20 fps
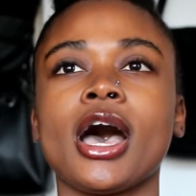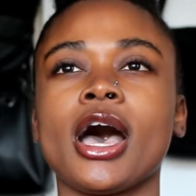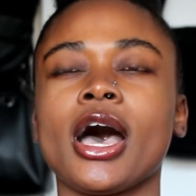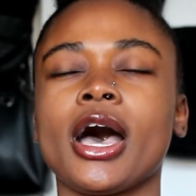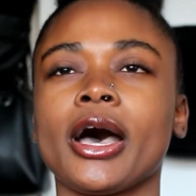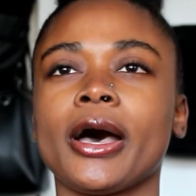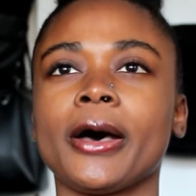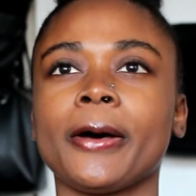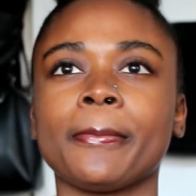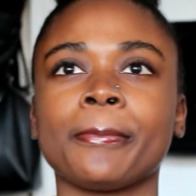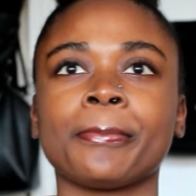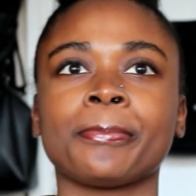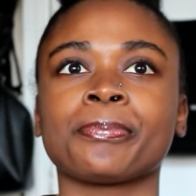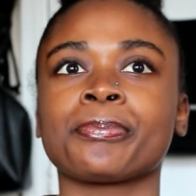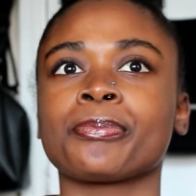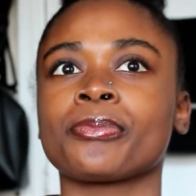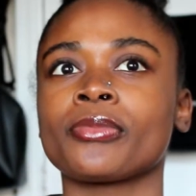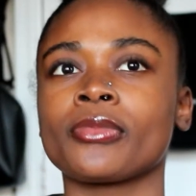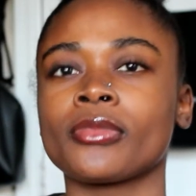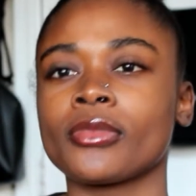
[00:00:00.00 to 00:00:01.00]

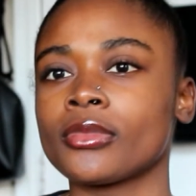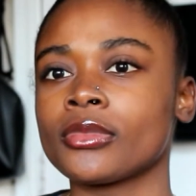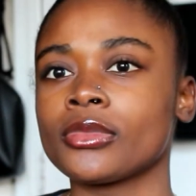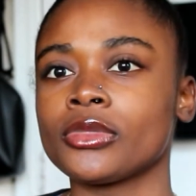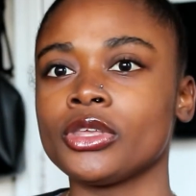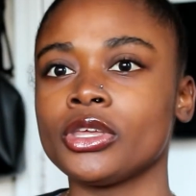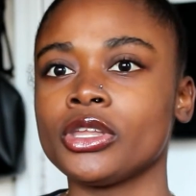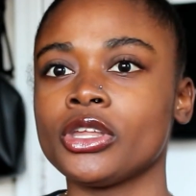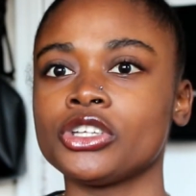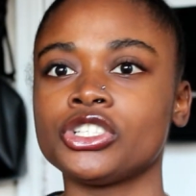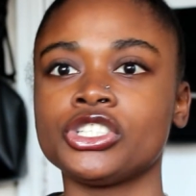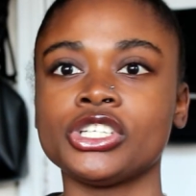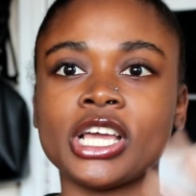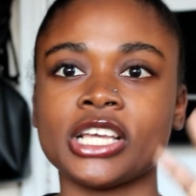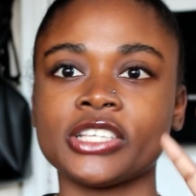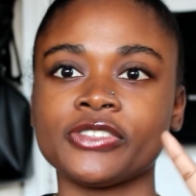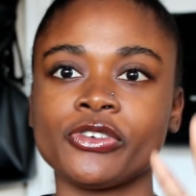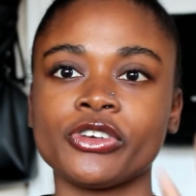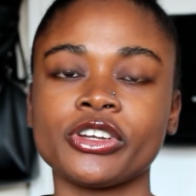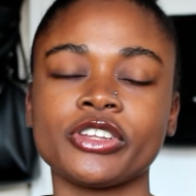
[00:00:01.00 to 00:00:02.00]
You know, she
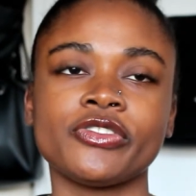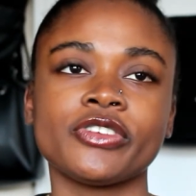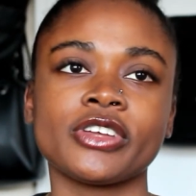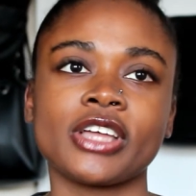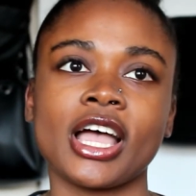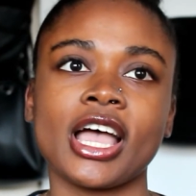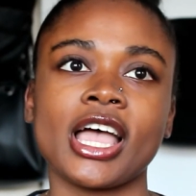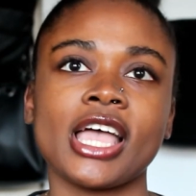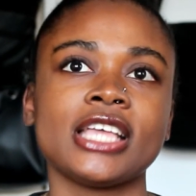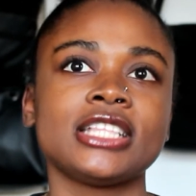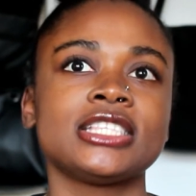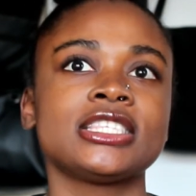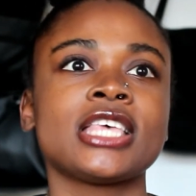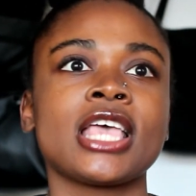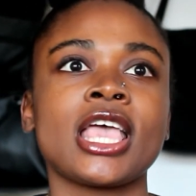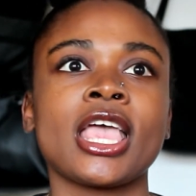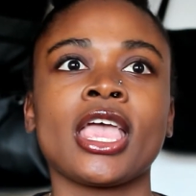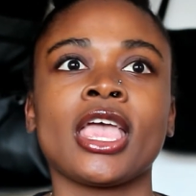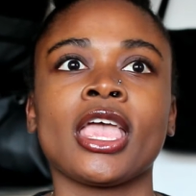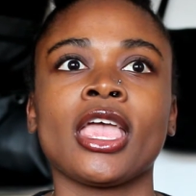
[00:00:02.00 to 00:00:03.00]
has 4 different guides,
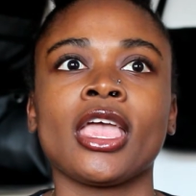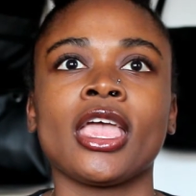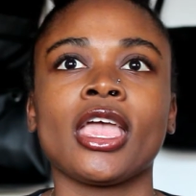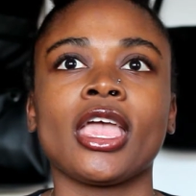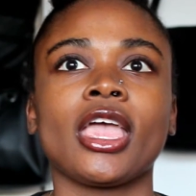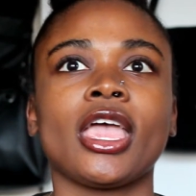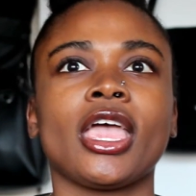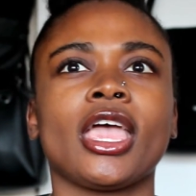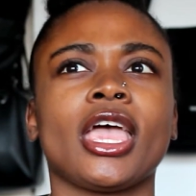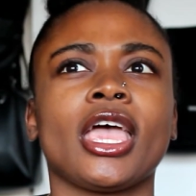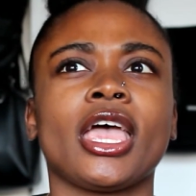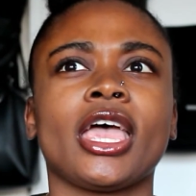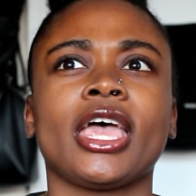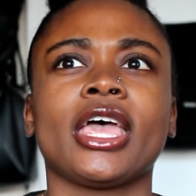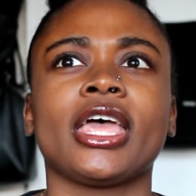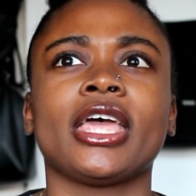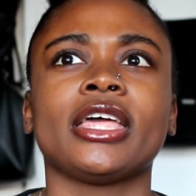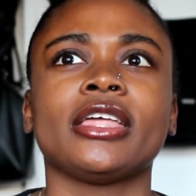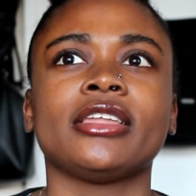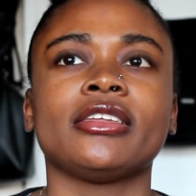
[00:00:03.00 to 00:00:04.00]

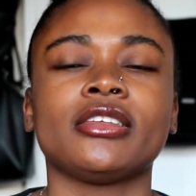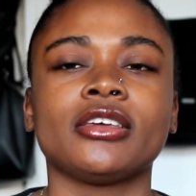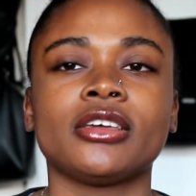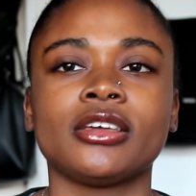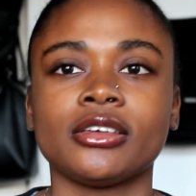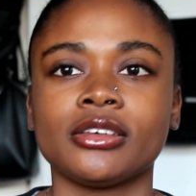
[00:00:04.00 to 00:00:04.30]
and